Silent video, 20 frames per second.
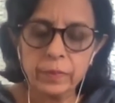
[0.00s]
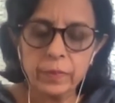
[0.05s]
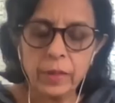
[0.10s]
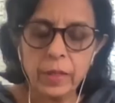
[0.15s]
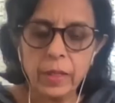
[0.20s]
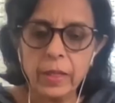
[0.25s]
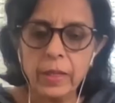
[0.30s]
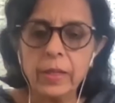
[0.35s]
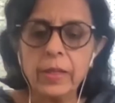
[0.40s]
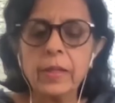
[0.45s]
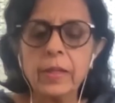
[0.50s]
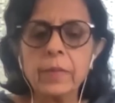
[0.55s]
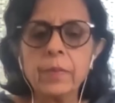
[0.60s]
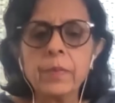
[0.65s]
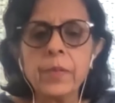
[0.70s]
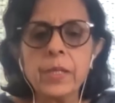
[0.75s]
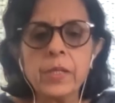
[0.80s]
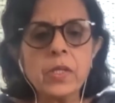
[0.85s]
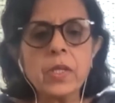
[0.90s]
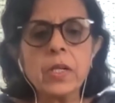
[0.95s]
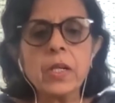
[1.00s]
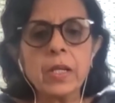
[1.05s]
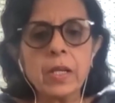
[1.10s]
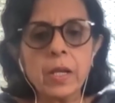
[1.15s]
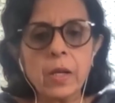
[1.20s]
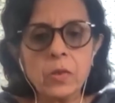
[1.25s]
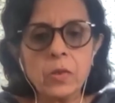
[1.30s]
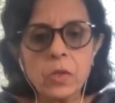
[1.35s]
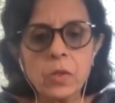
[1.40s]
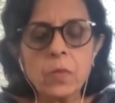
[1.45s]
and basically
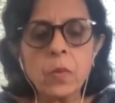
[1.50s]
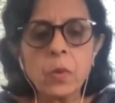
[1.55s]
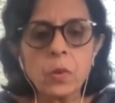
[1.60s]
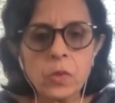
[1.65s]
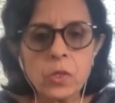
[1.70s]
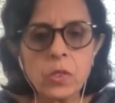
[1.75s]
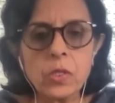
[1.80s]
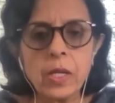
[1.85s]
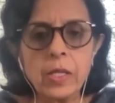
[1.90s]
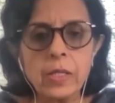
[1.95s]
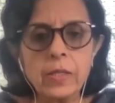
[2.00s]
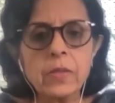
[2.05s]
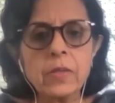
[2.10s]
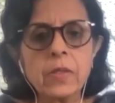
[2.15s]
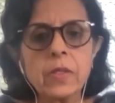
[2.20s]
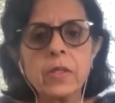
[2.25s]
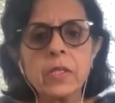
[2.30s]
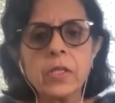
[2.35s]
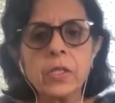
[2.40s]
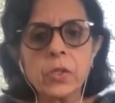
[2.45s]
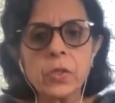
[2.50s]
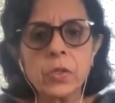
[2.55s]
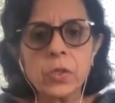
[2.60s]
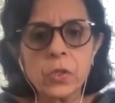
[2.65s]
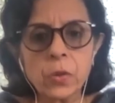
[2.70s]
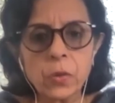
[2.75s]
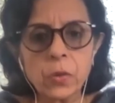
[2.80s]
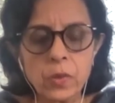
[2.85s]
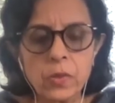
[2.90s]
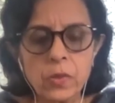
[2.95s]
counsel both sides that they should
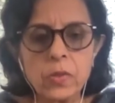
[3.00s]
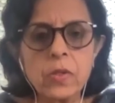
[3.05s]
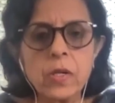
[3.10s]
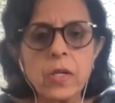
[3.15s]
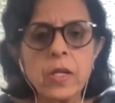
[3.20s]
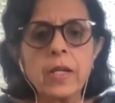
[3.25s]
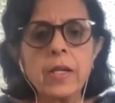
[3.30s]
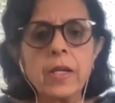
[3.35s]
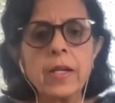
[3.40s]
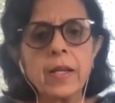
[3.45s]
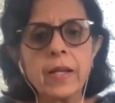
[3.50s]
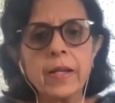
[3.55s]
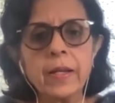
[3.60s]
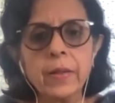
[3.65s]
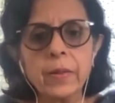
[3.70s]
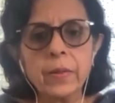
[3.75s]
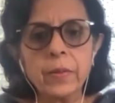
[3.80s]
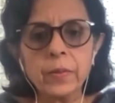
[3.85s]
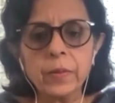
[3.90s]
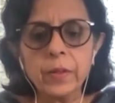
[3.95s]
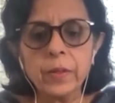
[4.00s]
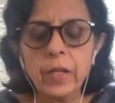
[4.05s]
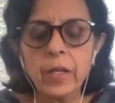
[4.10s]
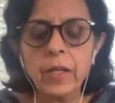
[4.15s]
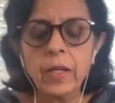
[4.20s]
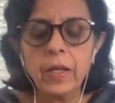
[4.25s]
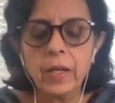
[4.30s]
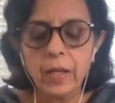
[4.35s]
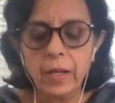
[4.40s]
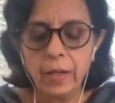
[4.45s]
show restraint and
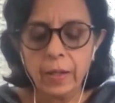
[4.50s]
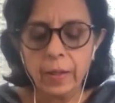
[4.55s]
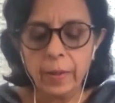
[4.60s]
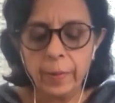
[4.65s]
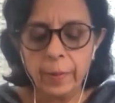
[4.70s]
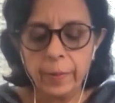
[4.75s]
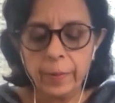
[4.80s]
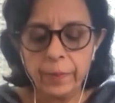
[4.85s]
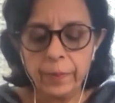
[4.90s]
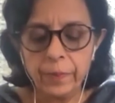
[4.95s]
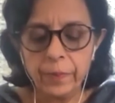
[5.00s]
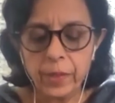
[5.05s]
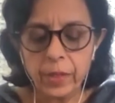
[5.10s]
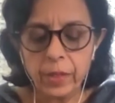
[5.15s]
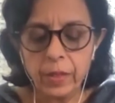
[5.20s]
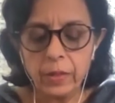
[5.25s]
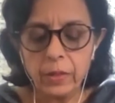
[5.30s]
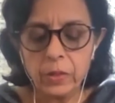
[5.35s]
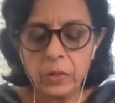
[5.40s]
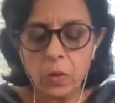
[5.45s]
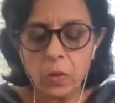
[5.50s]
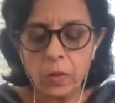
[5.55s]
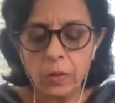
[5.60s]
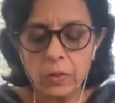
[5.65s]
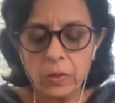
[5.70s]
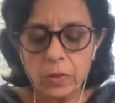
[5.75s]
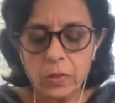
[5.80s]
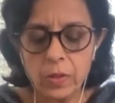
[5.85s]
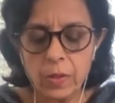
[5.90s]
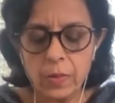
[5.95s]

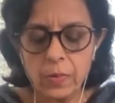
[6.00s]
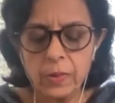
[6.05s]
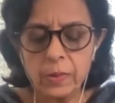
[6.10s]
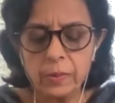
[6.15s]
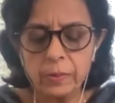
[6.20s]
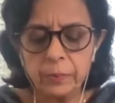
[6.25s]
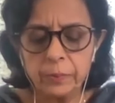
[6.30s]
talk this out.